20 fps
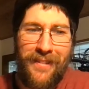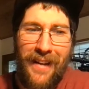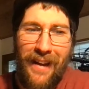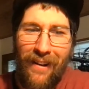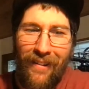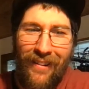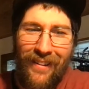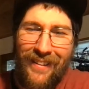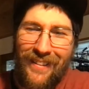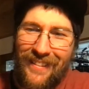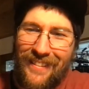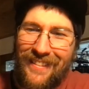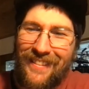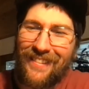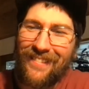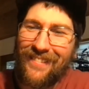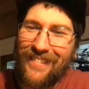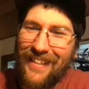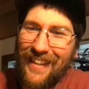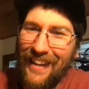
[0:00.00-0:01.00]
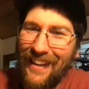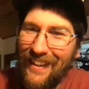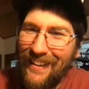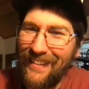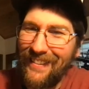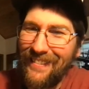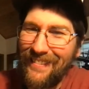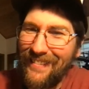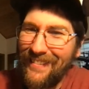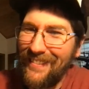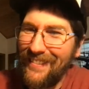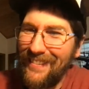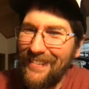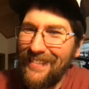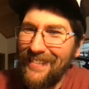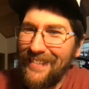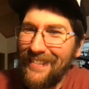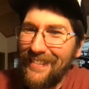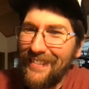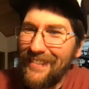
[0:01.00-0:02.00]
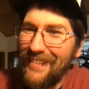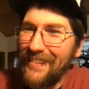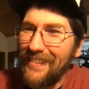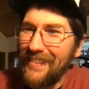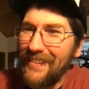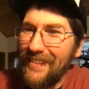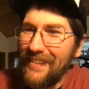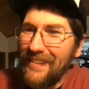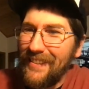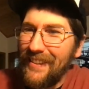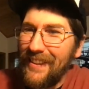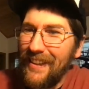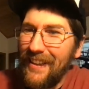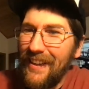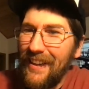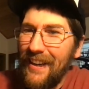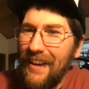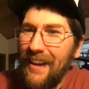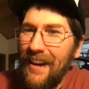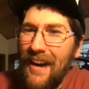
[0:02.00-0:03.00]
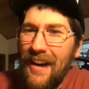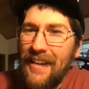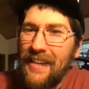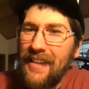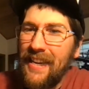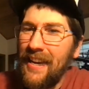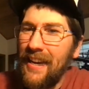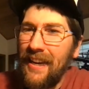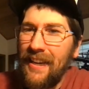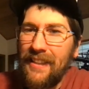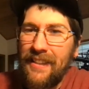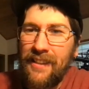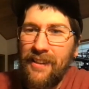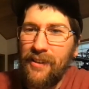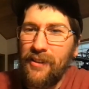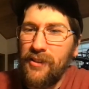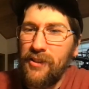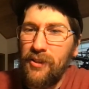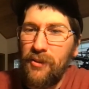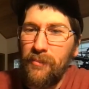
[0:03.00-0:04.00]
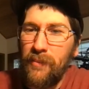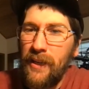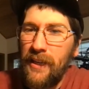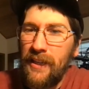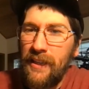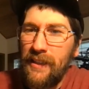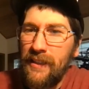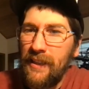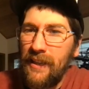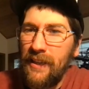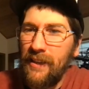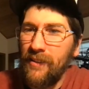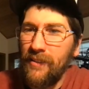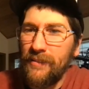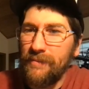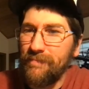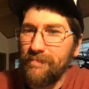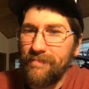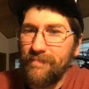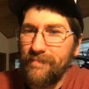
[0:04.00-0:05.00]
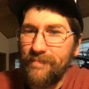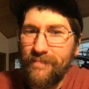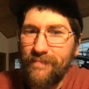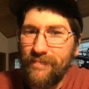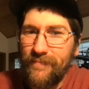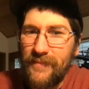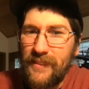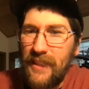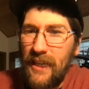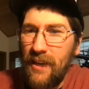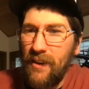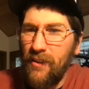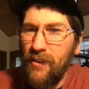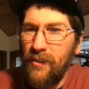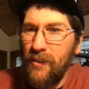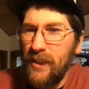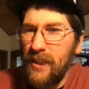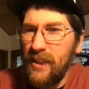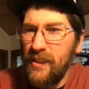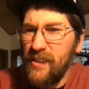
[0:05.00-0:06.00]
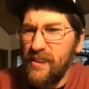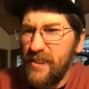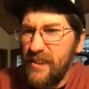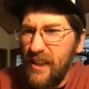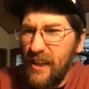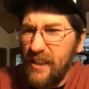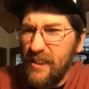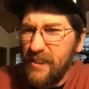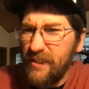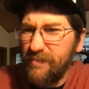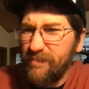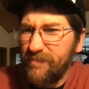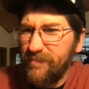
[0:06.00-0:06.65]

now. Okay. I can't. There are too many. I don't know any of these guys.